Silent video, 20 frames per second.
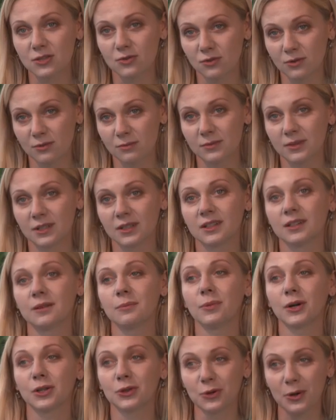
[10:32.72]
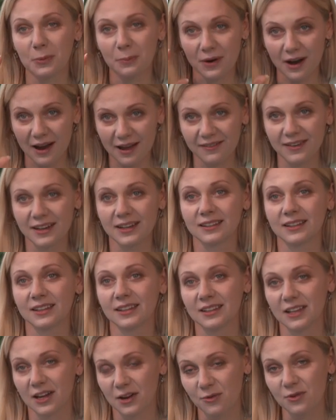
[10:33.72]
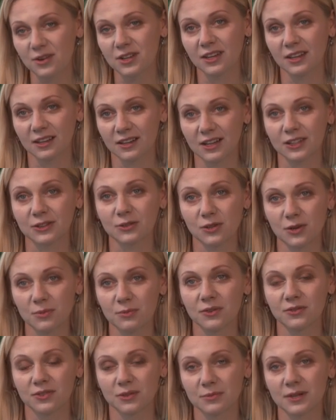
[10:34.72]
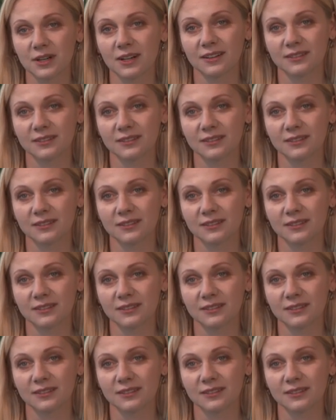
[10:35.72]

this means that the path we chose is the right one.